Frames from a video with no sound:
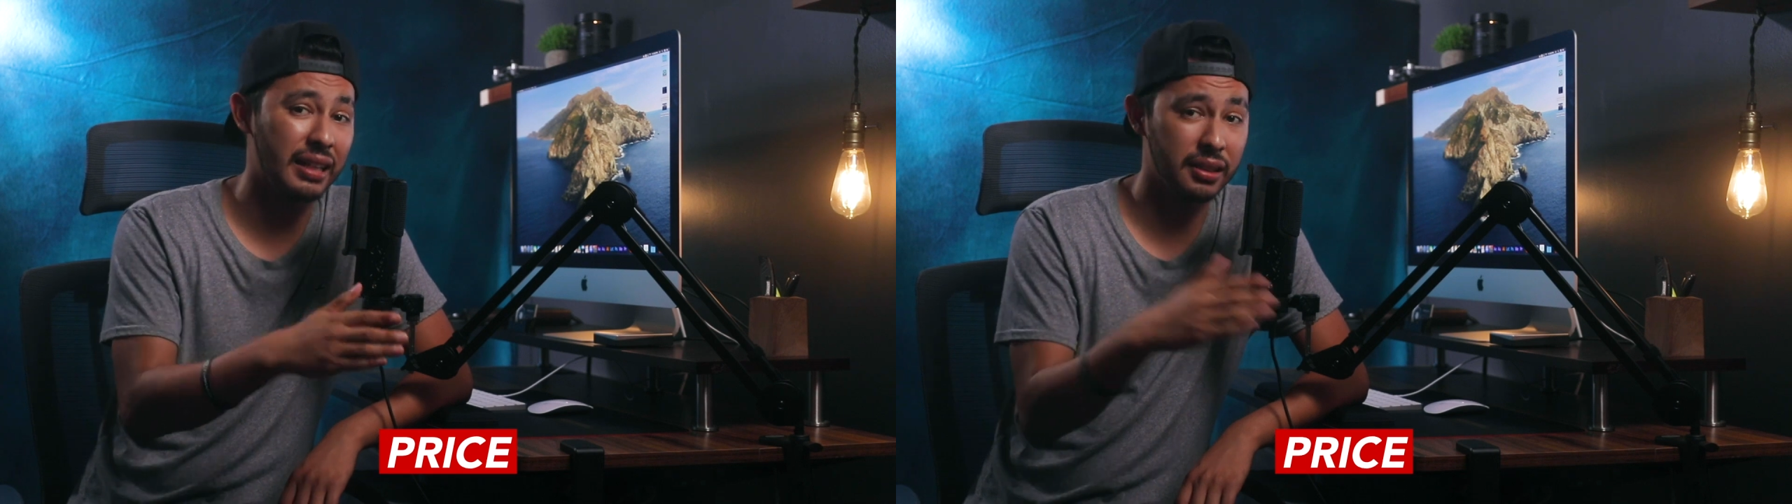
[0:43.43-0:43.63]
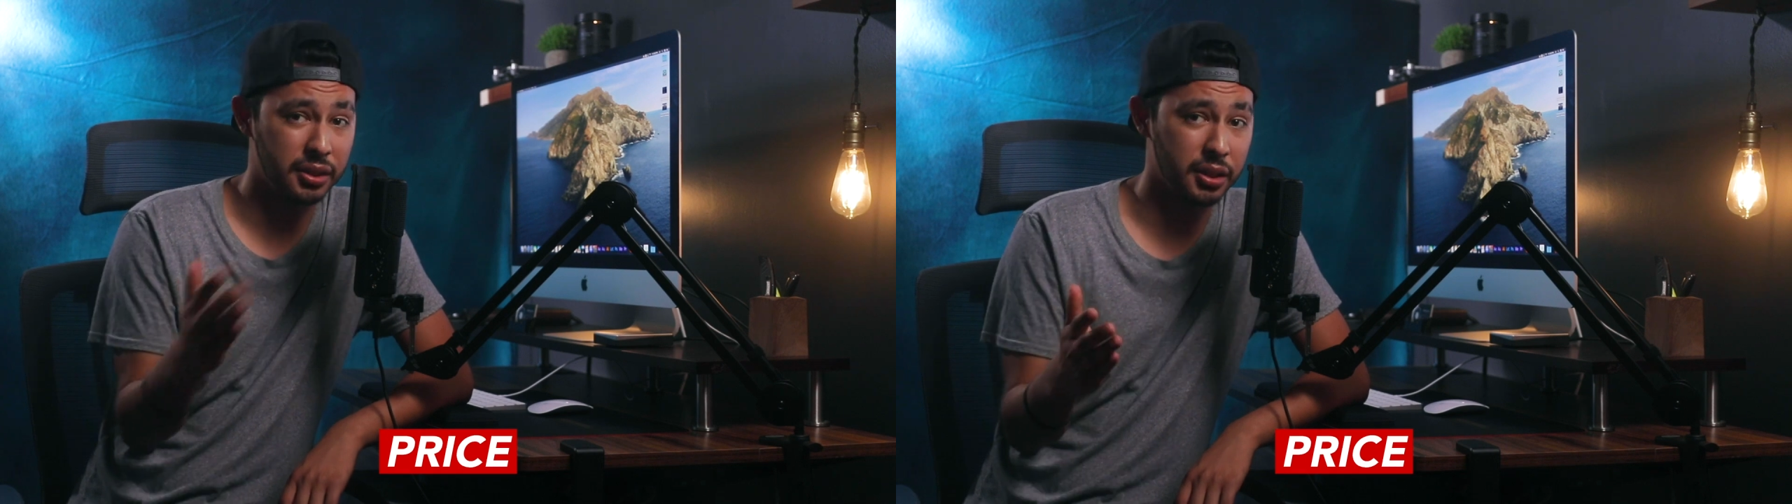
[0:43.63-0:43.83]

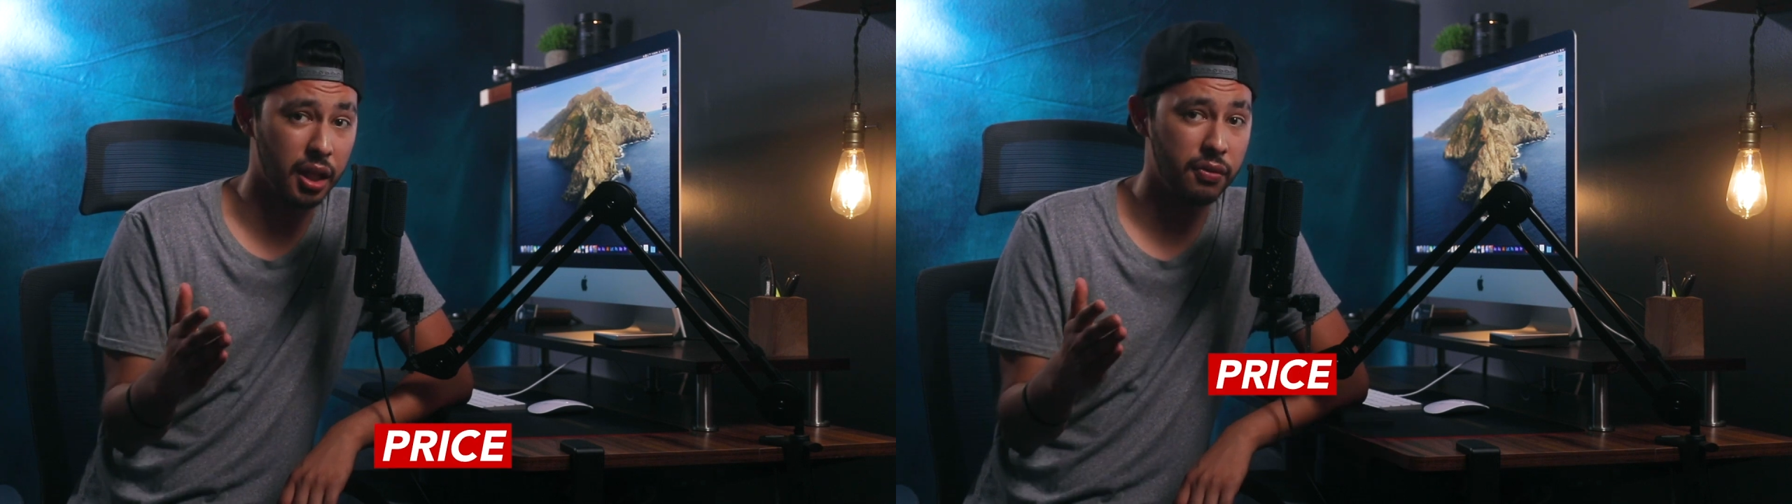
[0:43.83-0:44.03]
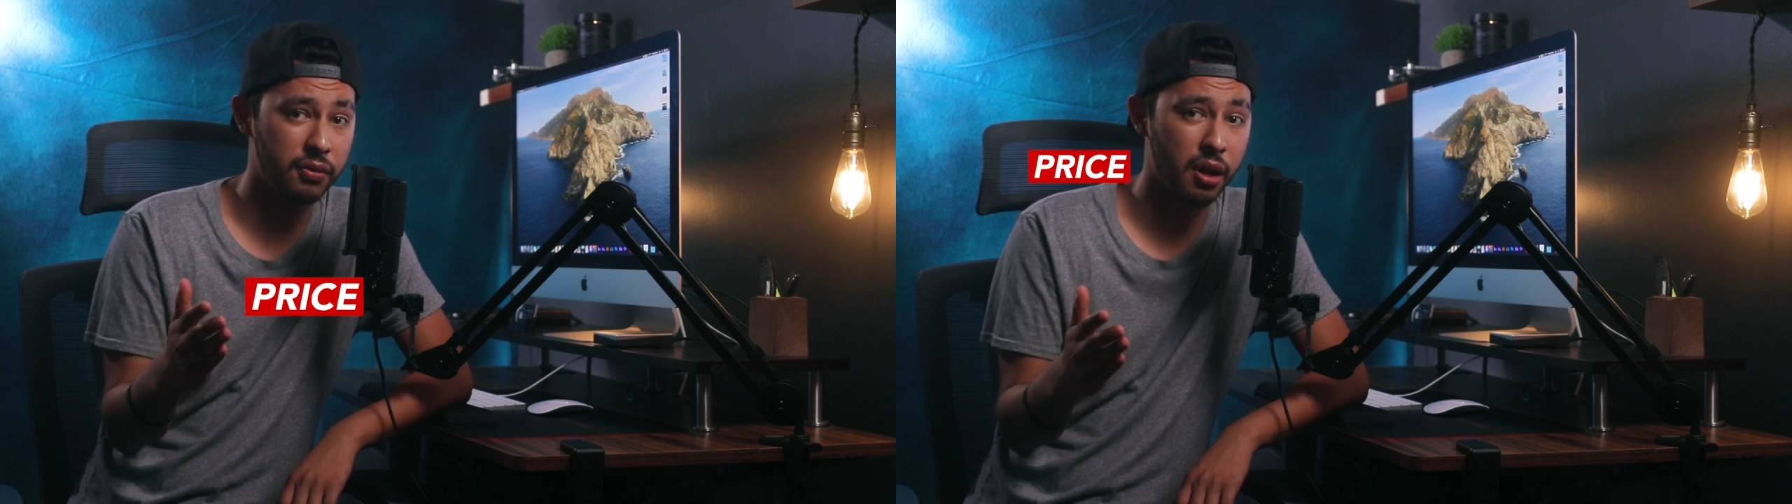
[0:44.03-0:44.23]

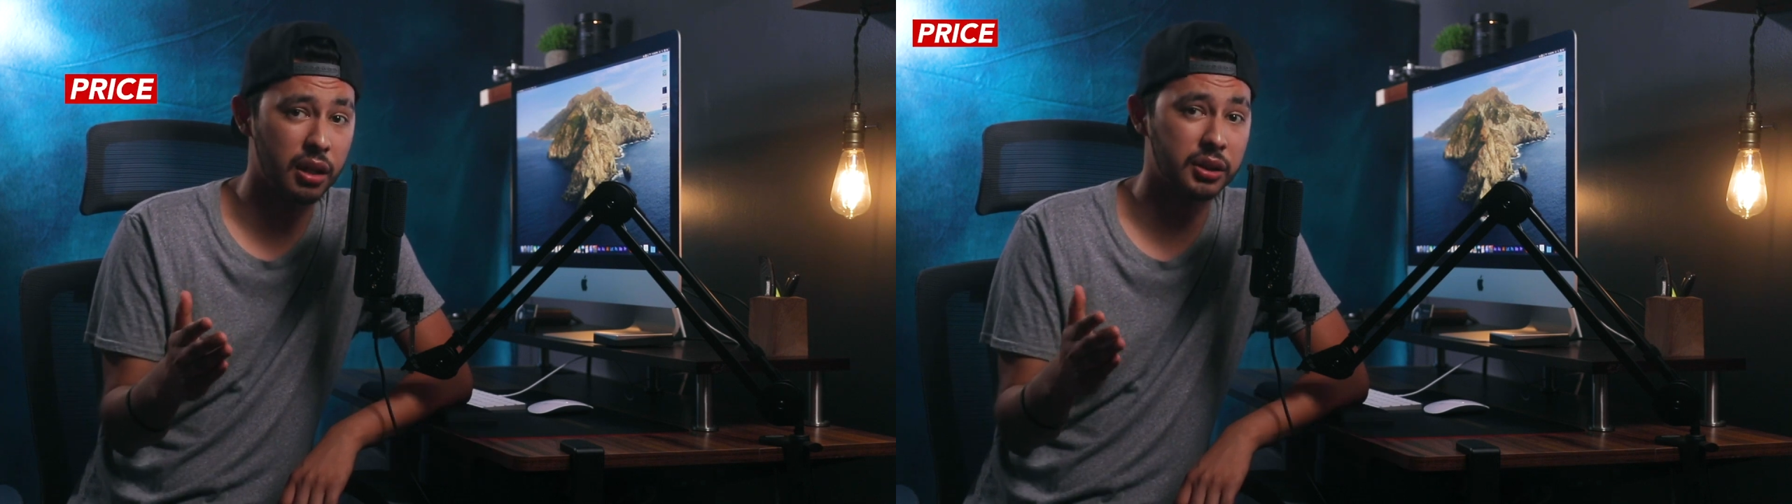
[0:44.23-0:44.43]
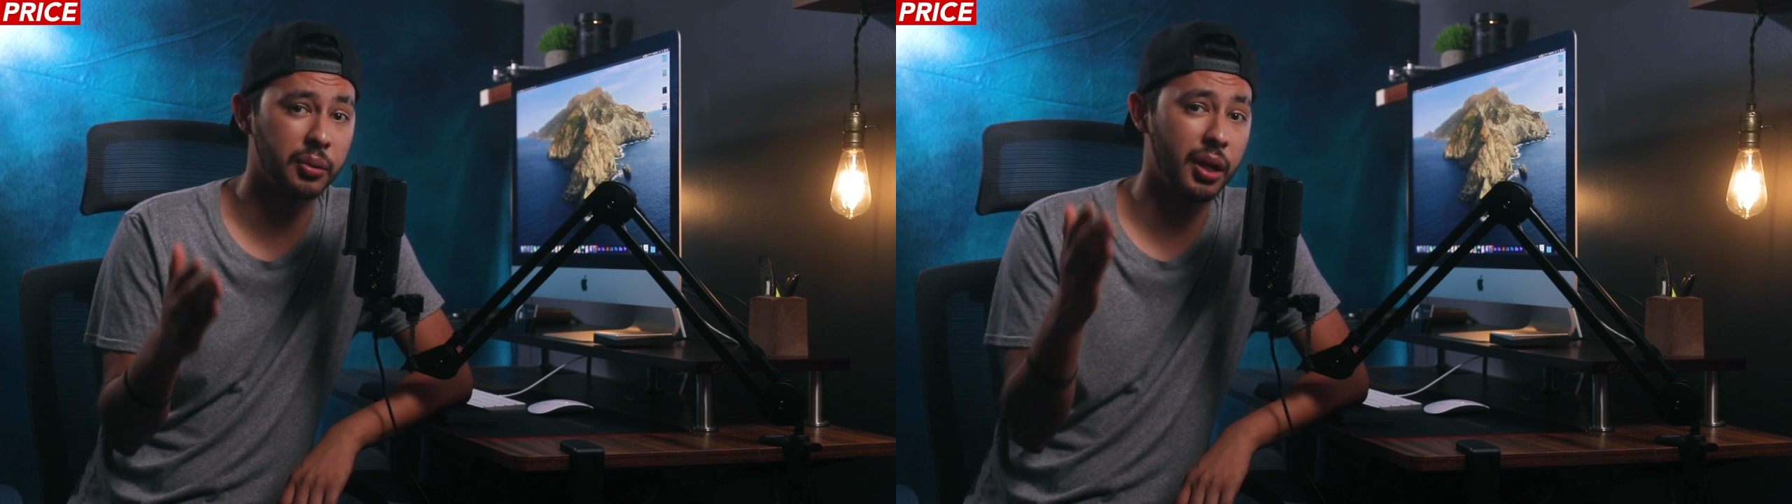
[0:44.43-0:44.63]
itself
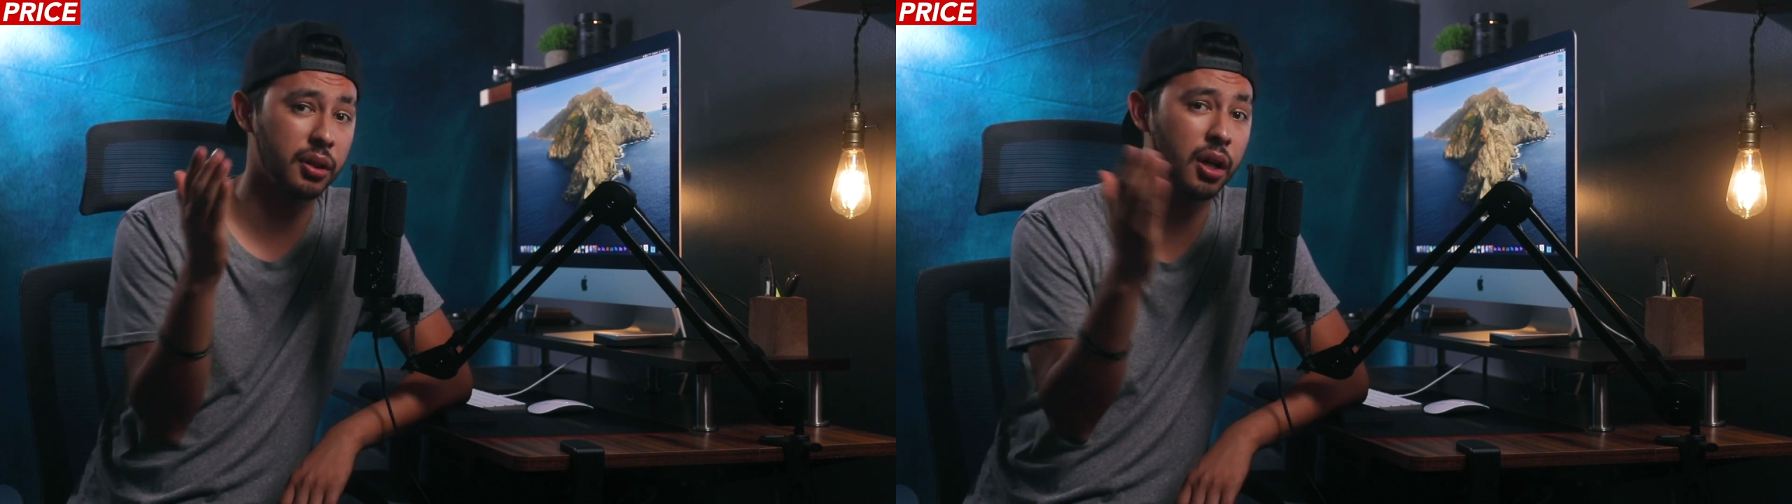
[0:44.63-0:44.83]
costs around